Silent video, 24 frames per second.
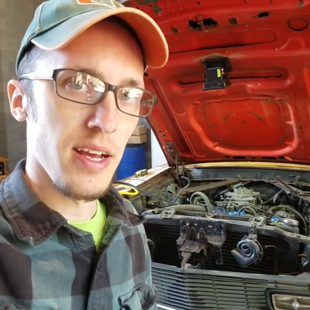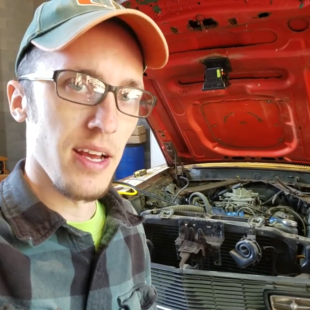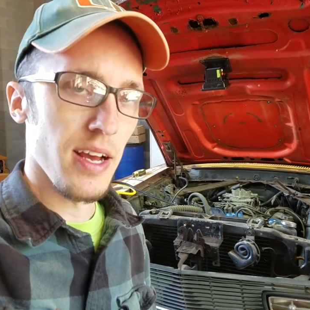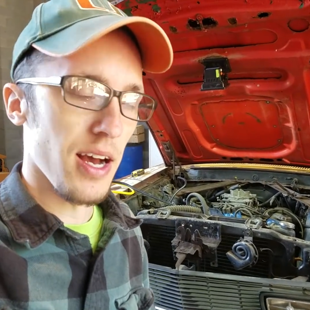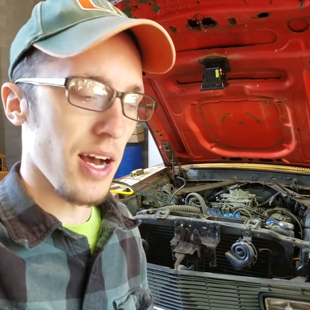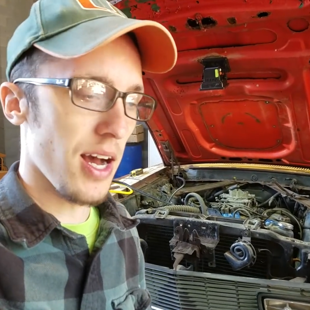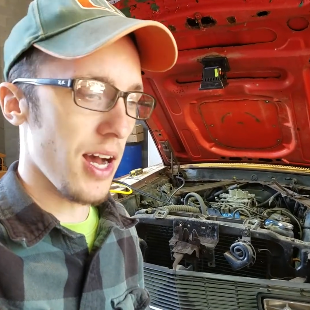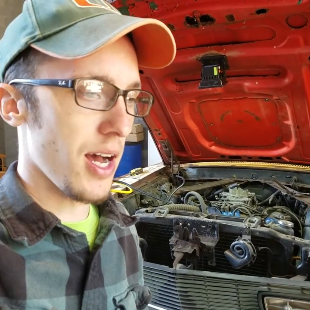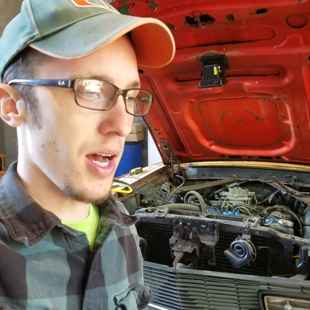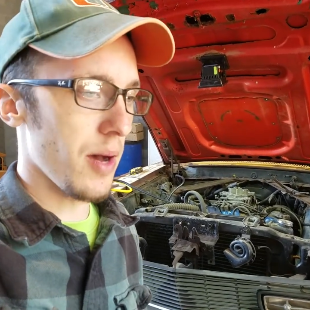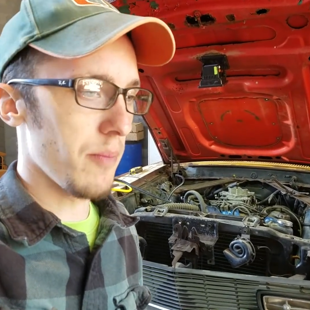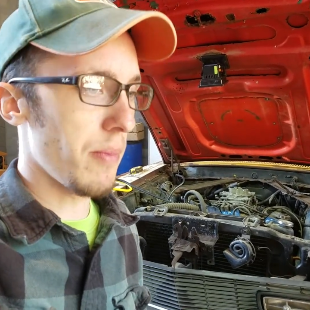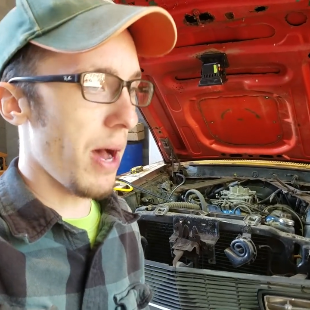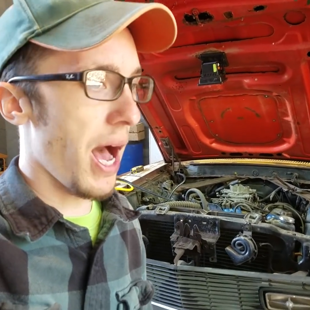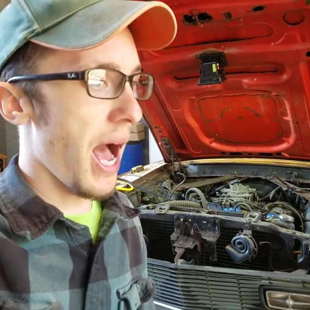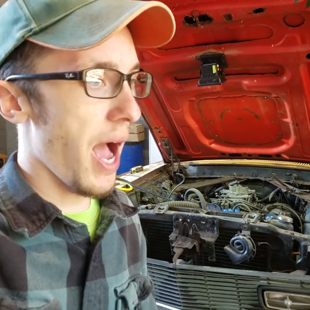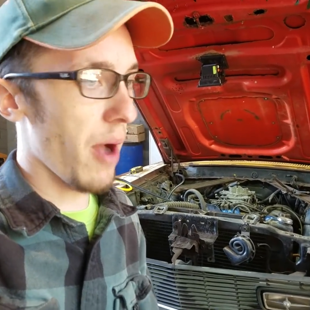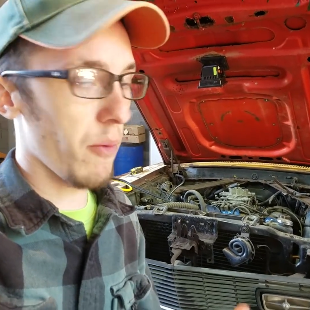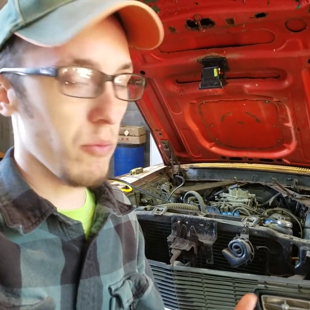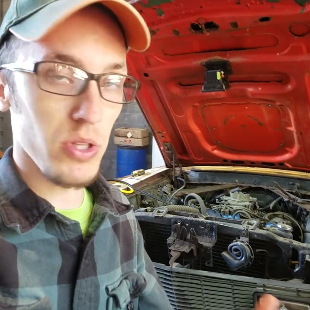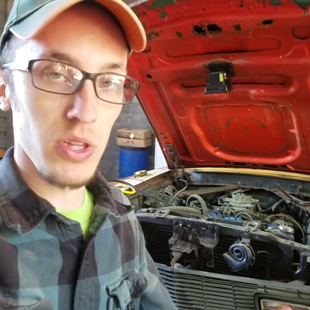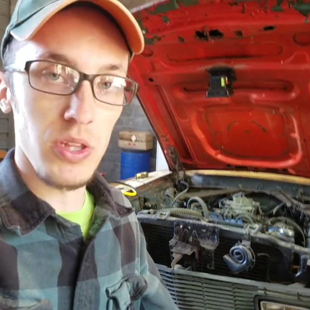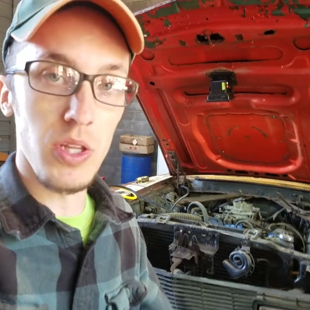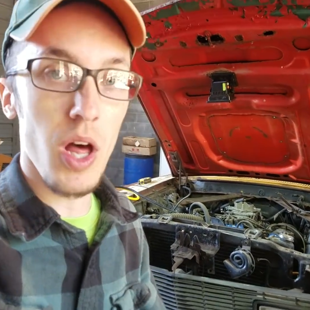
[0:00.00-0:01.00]
But I
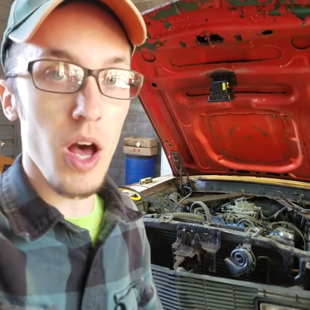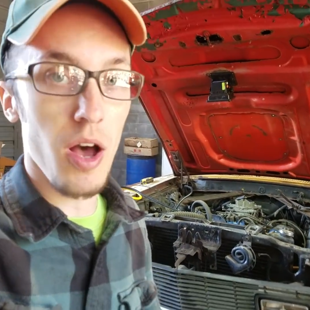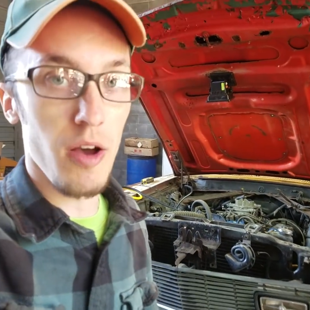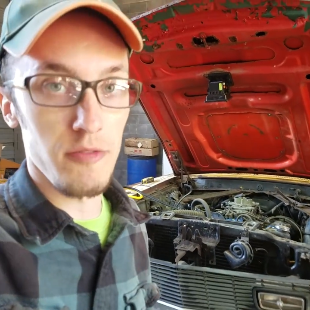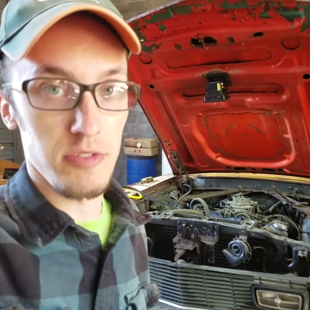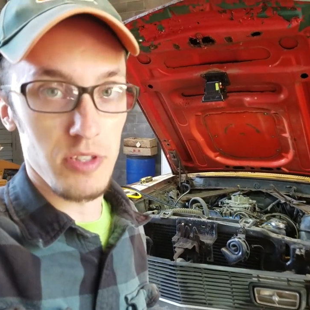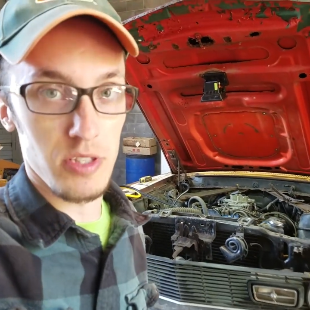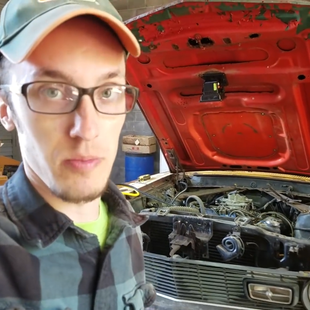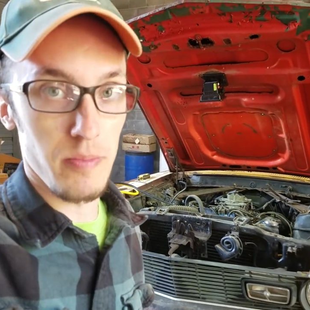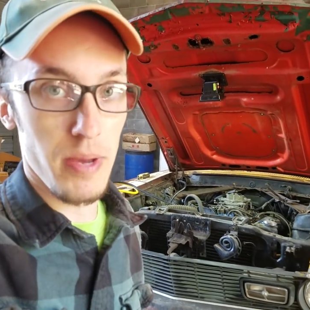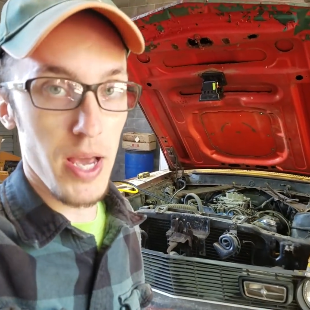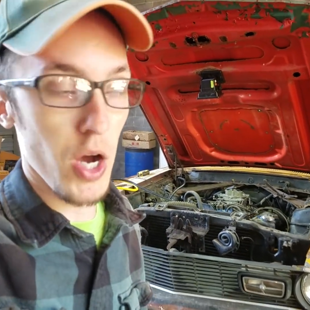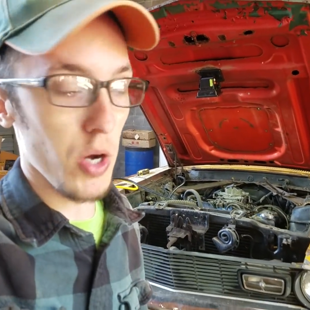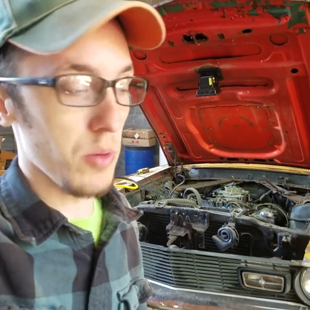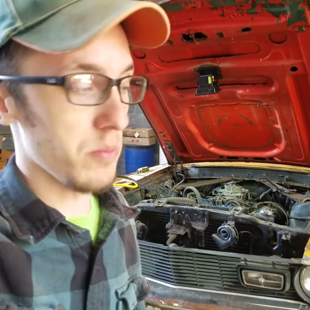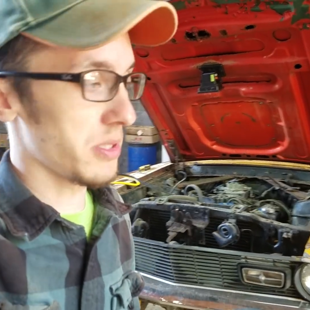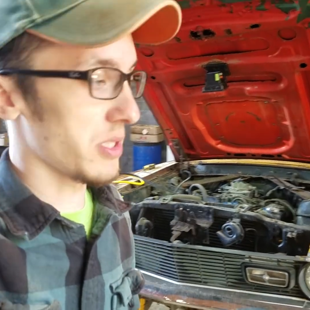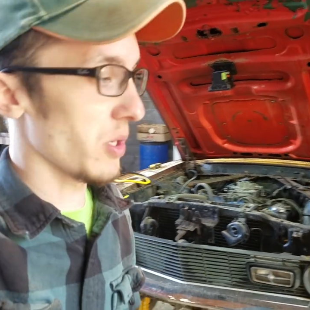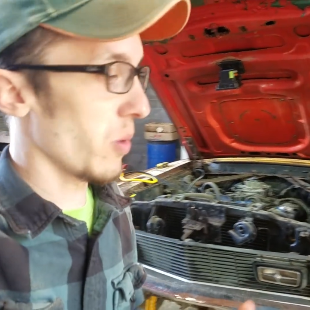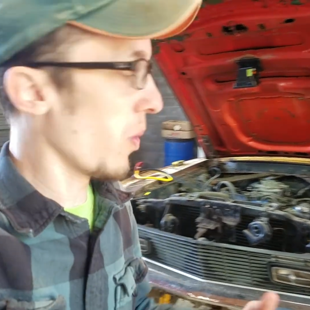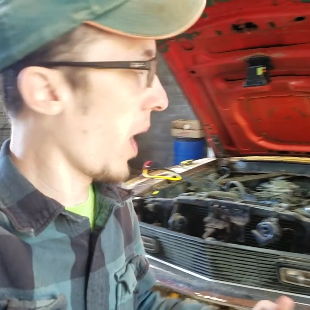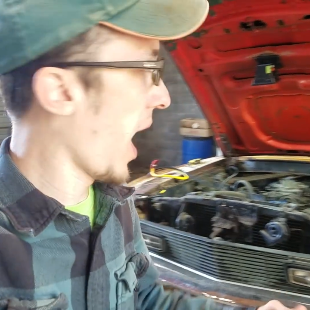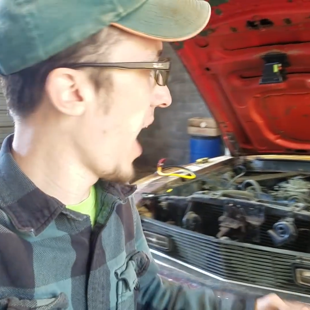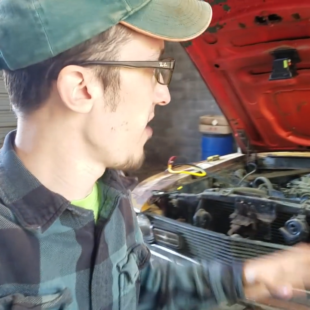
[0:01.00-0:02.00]
would love some help.
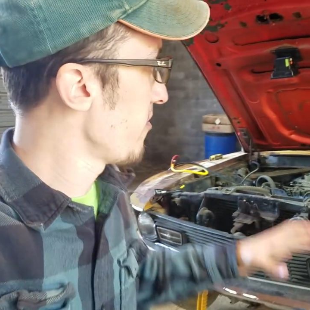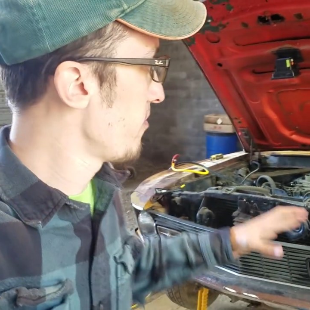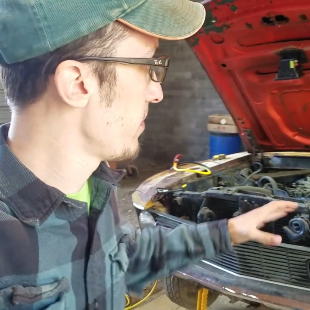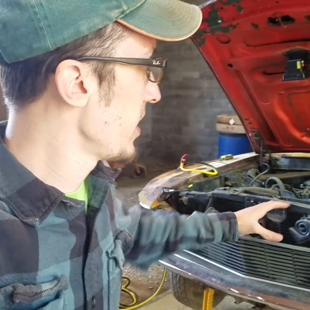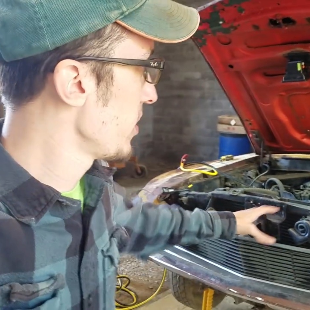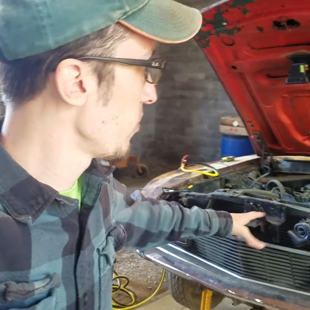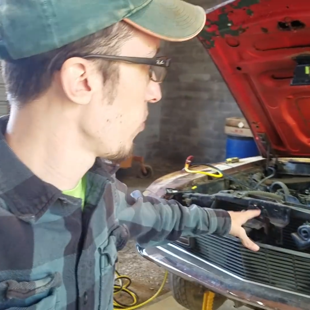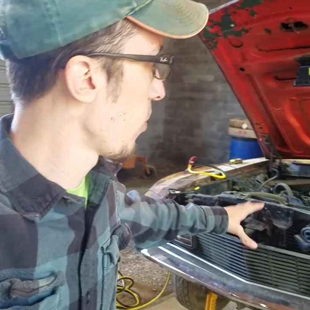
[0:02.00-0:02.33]
So I've been